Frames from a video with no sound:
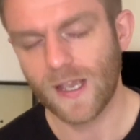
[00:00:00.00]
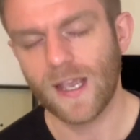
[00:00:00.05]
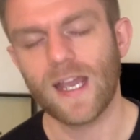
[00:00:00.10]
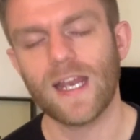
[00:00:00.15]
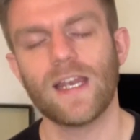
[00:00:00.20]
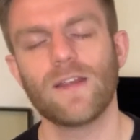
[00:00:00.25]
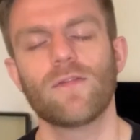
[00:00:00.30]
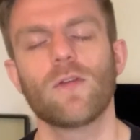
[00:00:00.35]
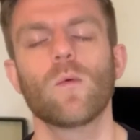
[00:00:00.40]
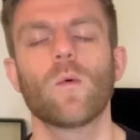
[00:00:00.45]

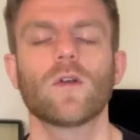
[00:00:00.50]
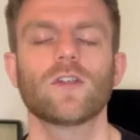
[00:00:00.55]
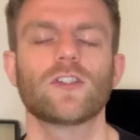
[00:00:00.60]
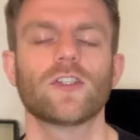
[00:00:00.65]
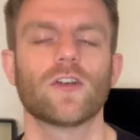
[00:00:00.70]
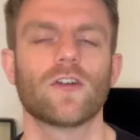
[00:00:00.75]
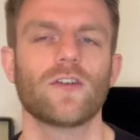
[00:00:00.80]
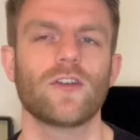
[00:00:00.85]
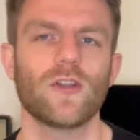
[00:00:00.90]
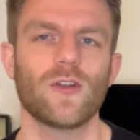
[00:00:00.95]
And if you're watching
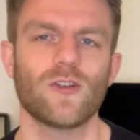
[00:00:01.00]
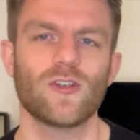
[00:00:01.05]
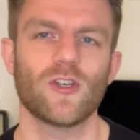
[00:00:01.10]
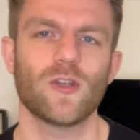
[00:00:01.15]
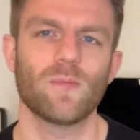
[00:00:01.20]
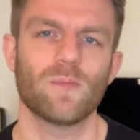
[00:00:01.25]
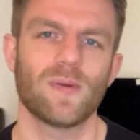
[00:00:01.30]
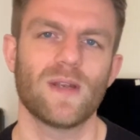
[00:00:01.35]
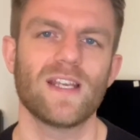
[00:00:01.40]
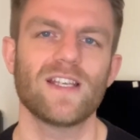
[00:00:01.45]
on
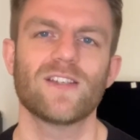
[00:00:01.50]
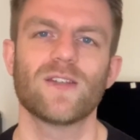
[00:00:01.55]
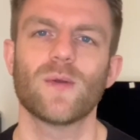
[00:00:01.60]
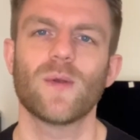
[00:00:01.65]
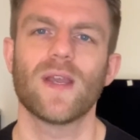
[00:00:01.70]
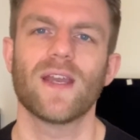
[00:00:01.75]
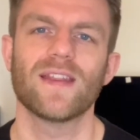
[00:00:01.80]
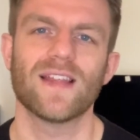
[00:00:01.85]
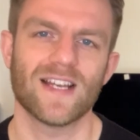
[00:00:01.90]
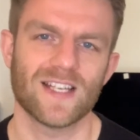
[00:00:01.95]
YouTube, please do
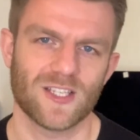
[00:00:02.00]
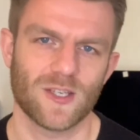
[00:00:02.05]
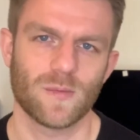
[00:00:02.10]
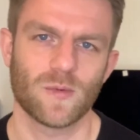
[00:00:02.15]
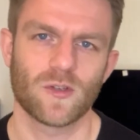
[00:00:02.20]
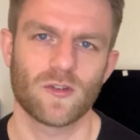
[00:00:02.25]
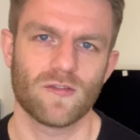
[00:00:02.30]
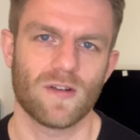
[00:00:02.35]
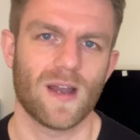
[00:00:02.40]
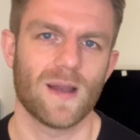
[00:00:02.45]
hit that
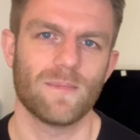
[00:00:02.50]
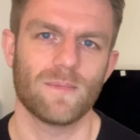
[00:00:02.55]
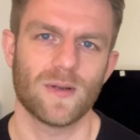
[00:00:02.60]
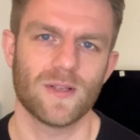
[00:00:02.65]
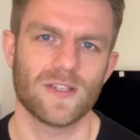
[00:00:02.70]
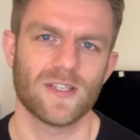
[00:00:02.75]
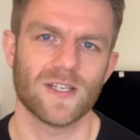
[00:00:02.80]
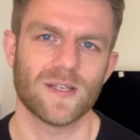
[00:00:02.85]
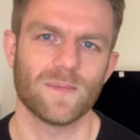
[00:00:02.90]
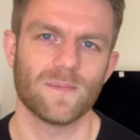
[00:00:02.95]
subscribe
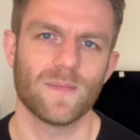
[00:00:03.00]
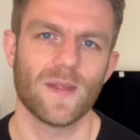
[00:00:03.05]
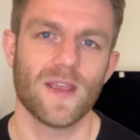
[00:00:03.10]
button.